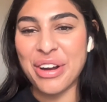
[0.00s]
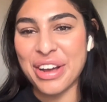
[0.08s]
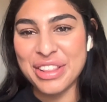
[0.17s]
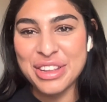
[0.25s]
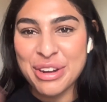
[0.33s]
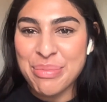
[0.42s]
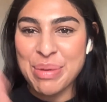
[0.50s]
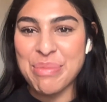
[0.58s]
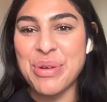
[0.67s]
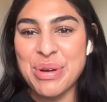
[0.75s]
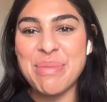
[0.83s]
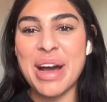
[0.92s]
a little bit
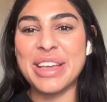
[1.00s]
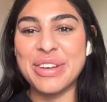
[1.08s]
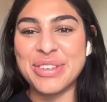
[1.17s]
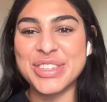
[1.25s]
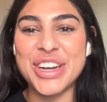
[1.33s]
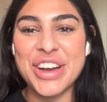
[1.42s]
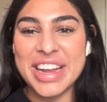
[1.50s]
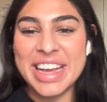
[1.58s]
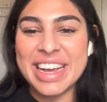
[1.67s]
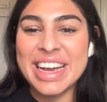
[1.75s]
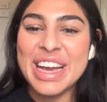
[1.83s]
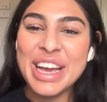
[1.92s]
more about your journey,